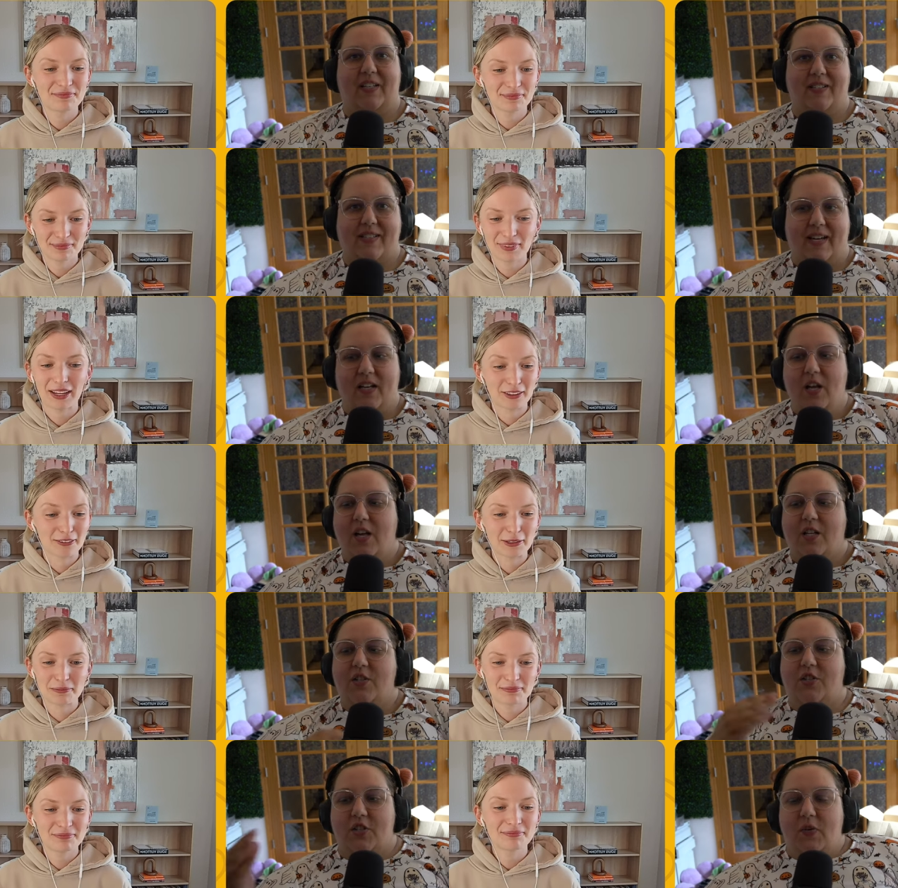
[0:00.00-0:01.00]
Speaker 1: I like, love it.
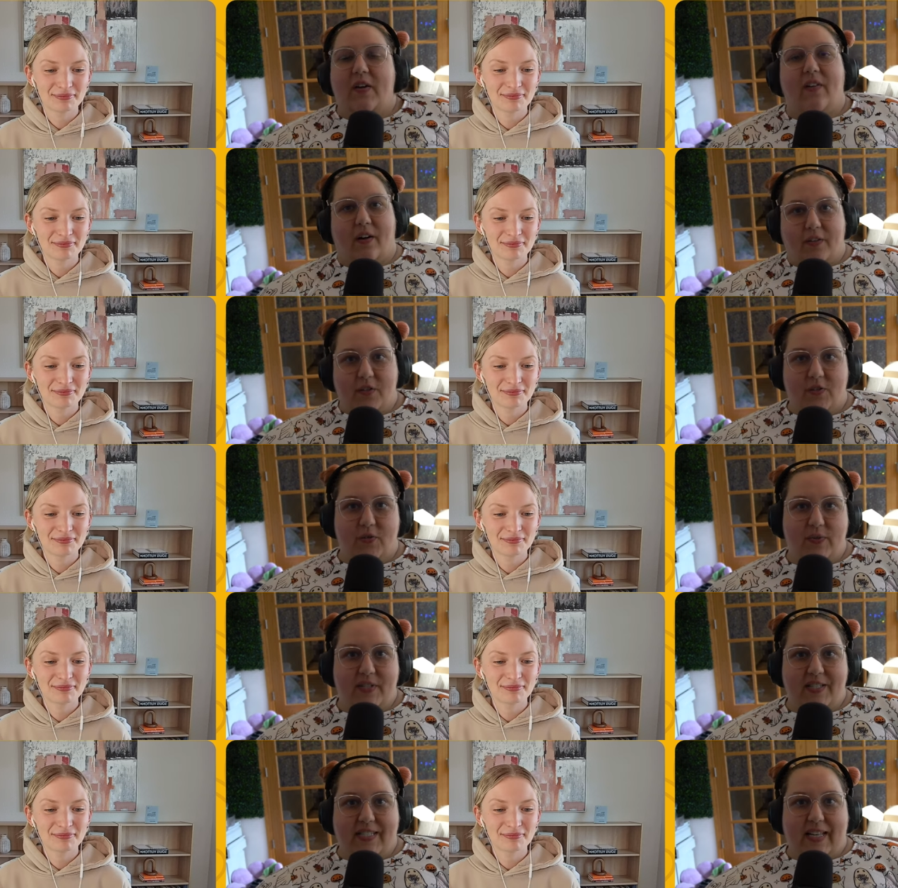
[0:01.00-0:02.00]
Do you have other
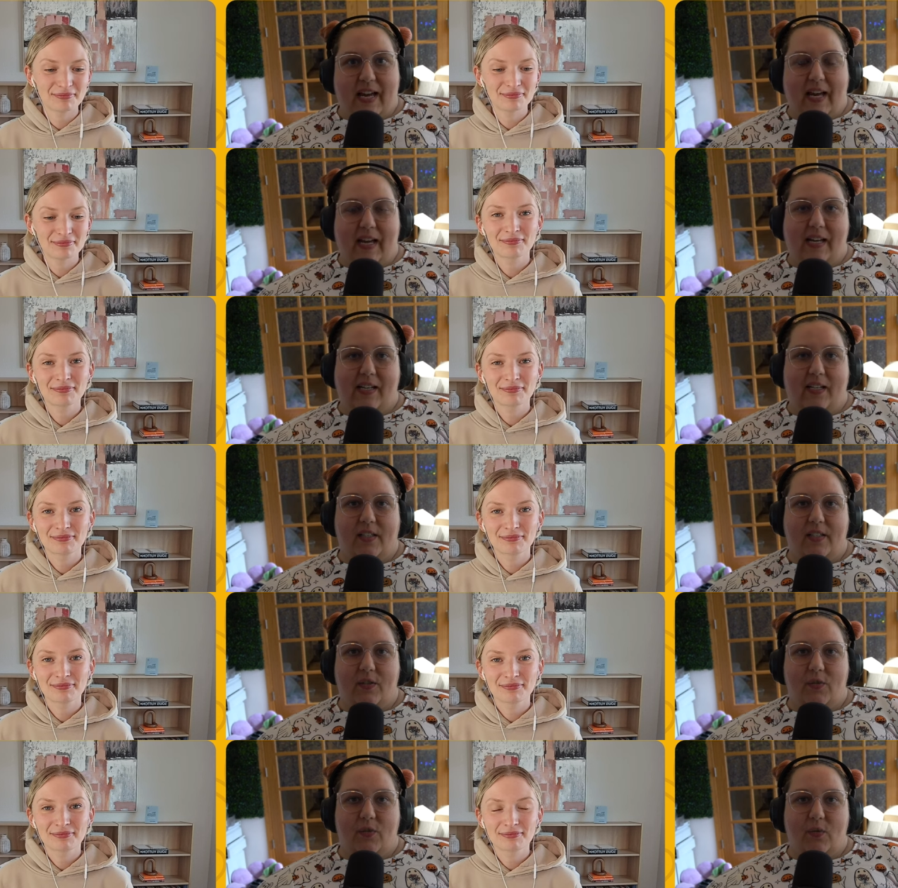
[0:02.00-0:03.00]
tools that
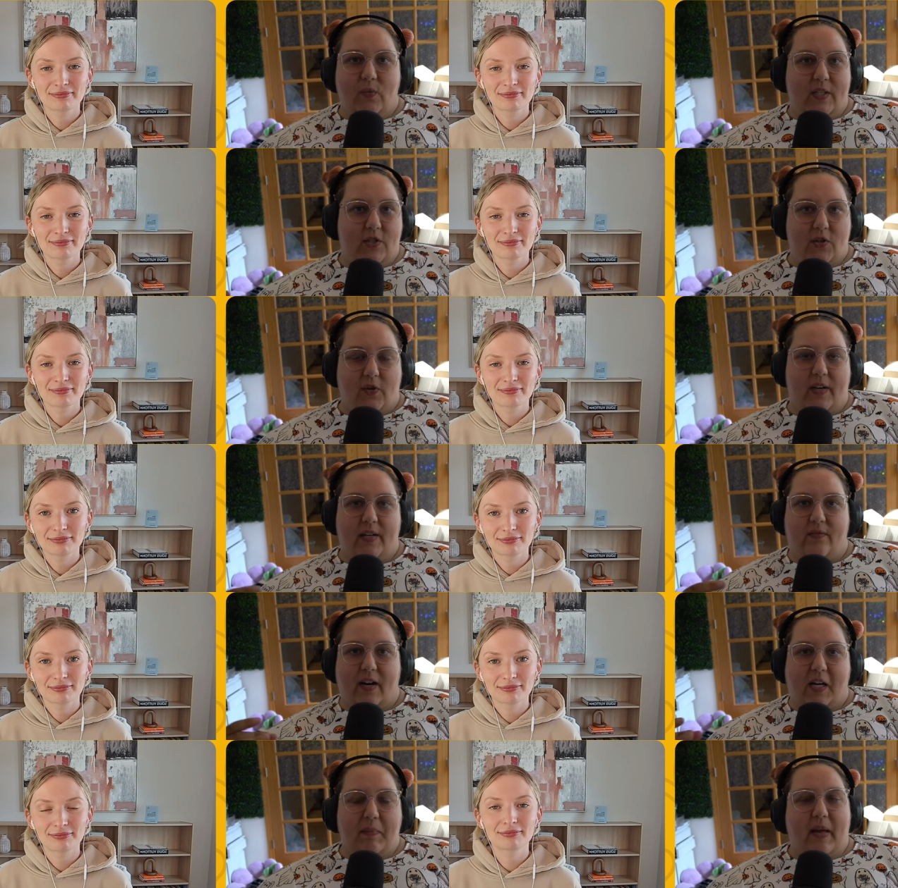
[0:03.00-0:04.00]
you enjoy
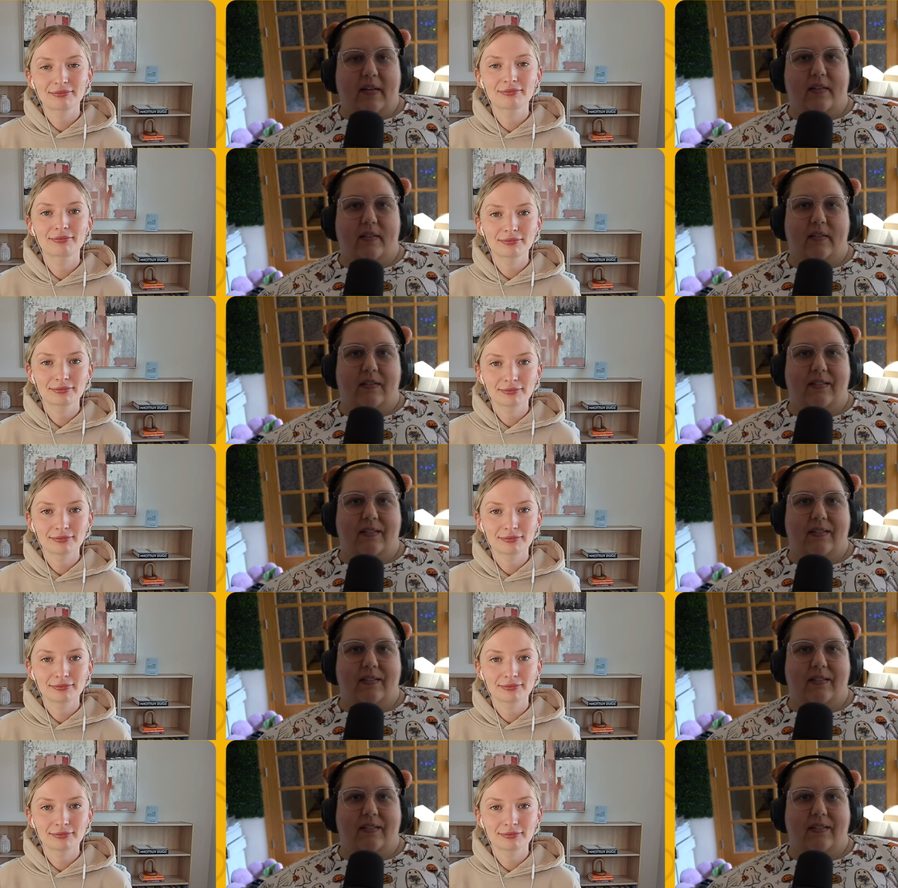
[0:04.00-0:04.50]
and recommend?